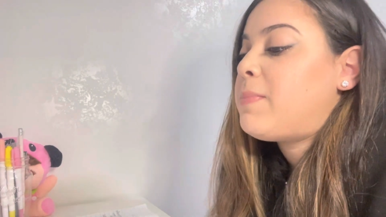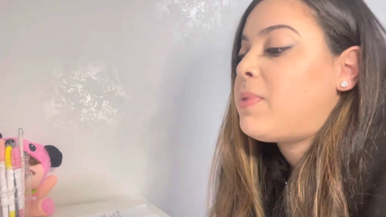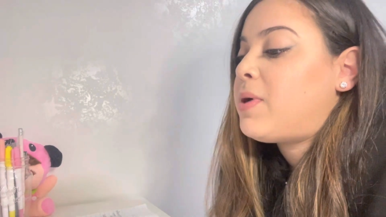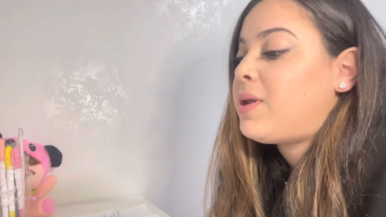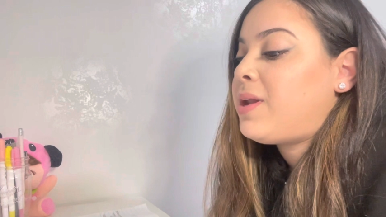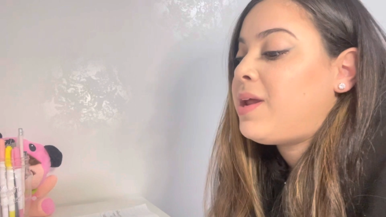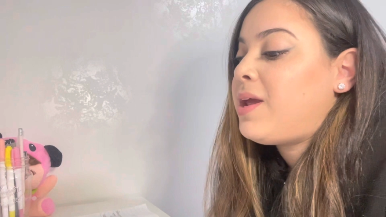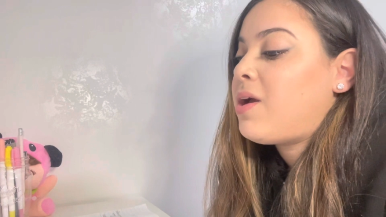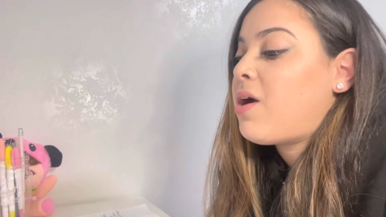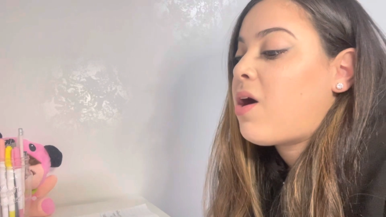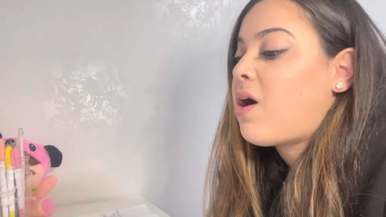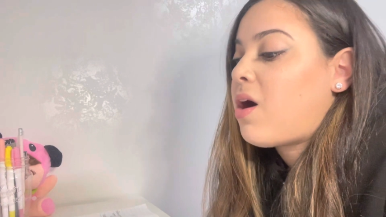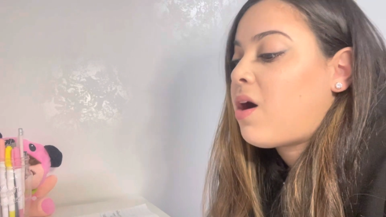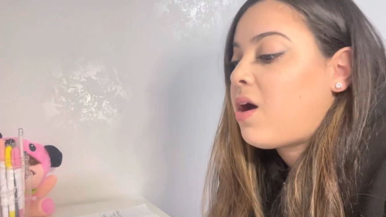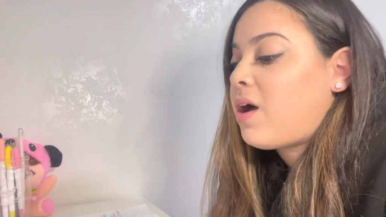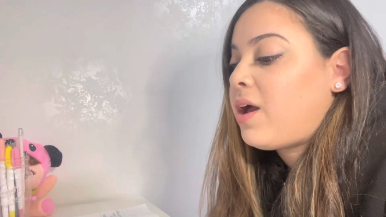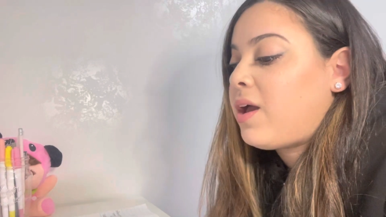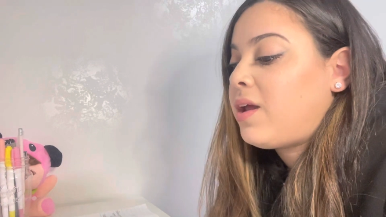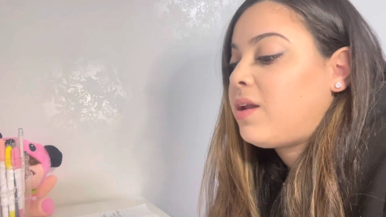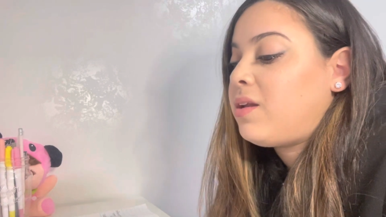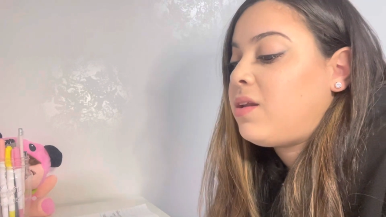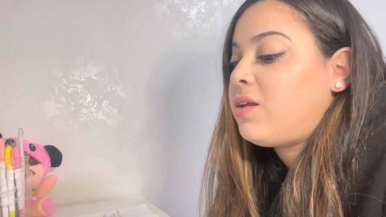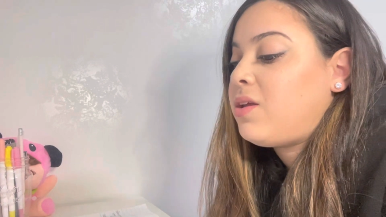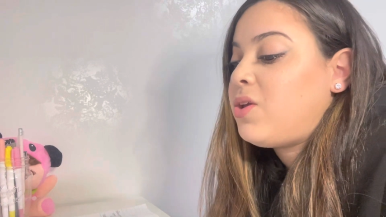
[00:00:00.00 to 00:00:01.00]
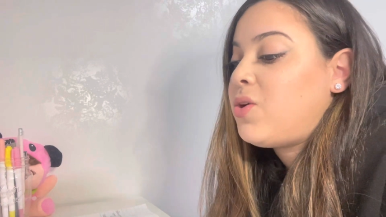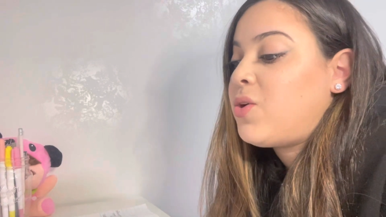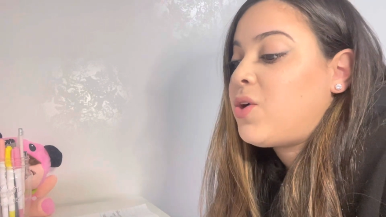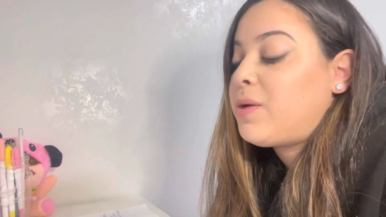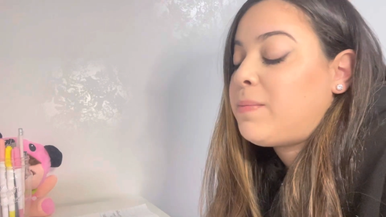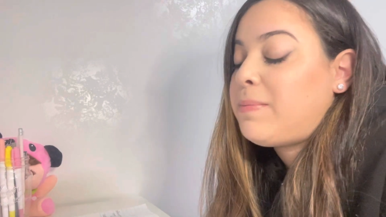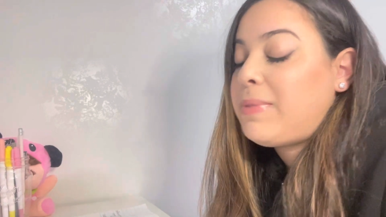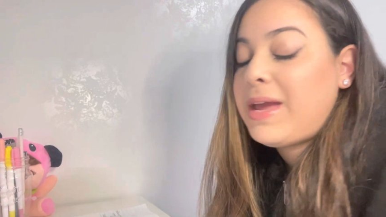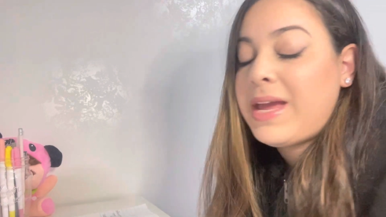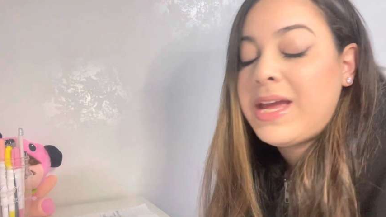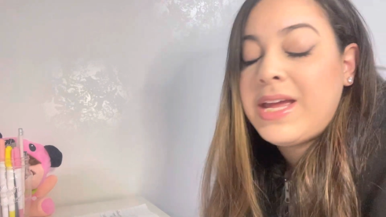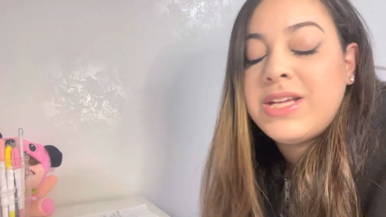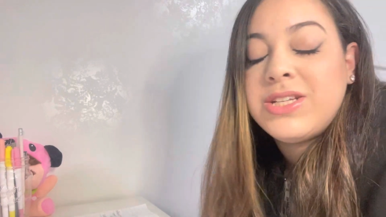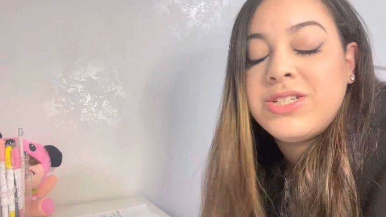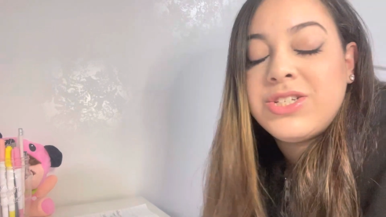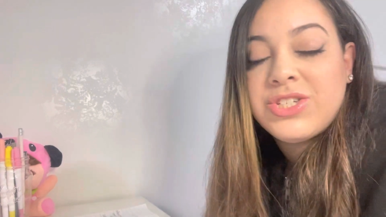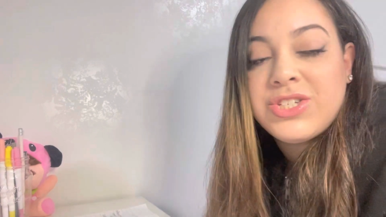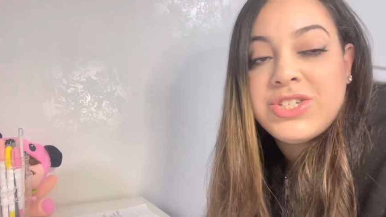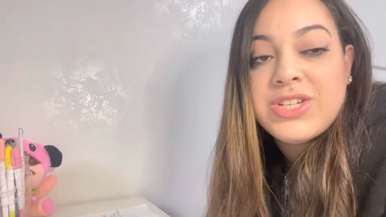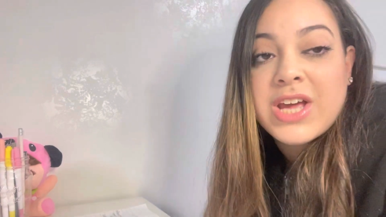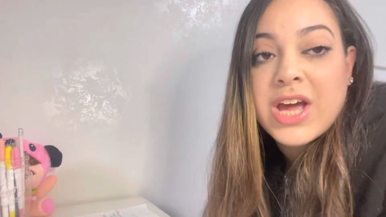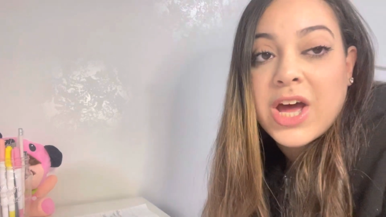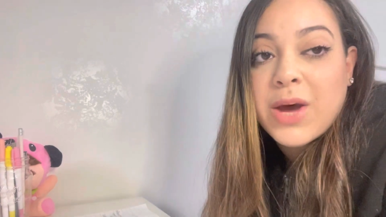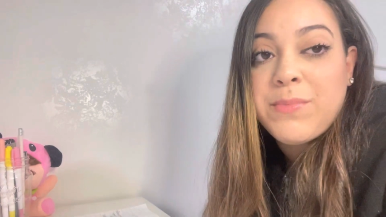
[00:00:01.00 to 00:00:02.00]
putting on your page
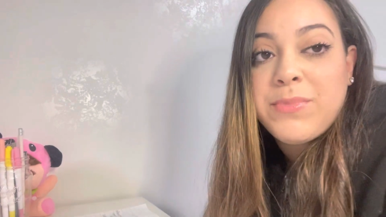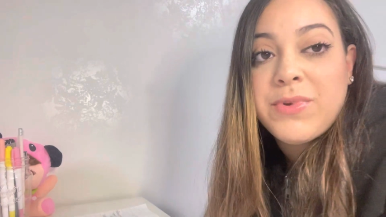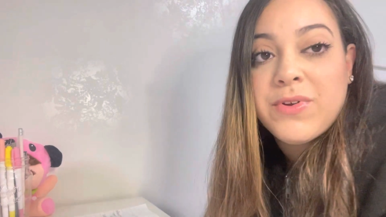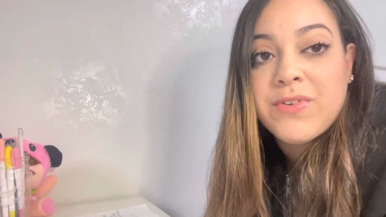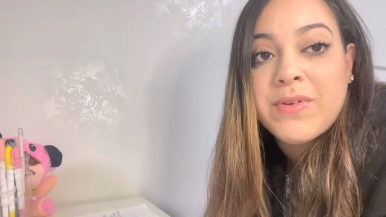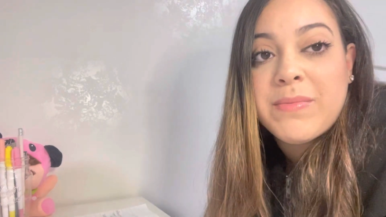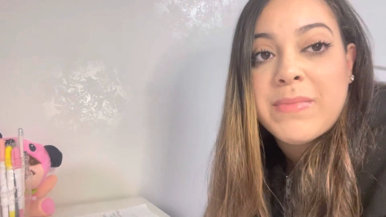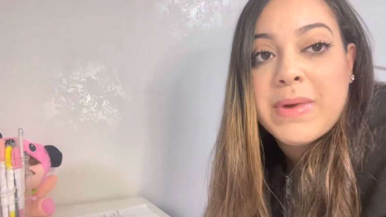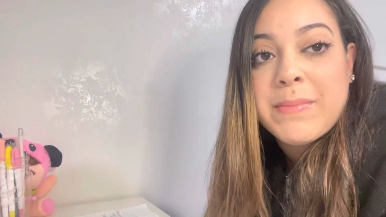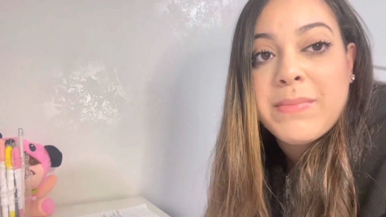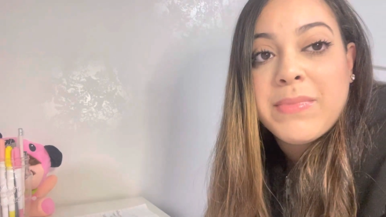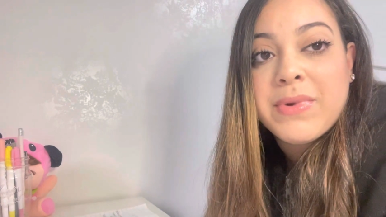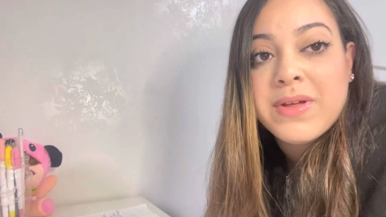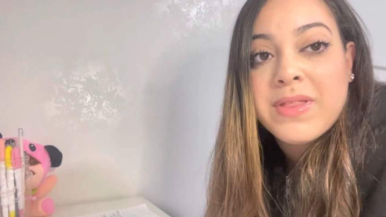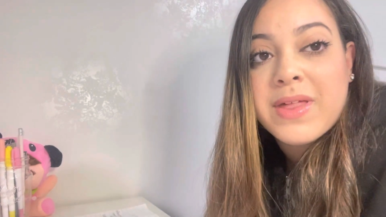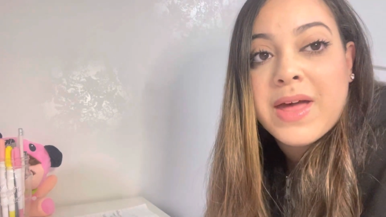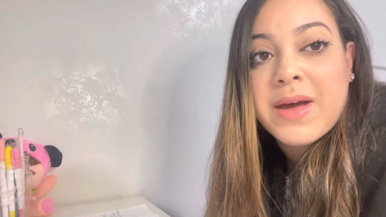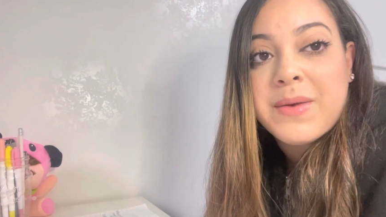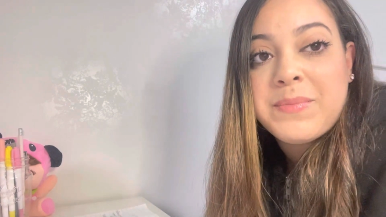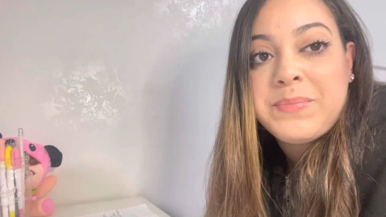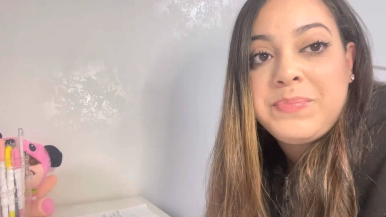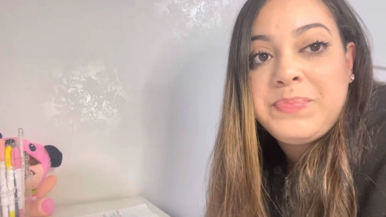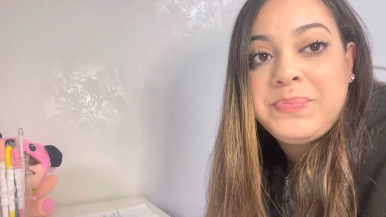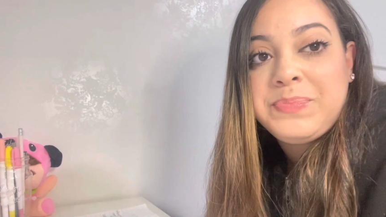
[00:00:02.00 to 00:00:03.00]
to help you remember that.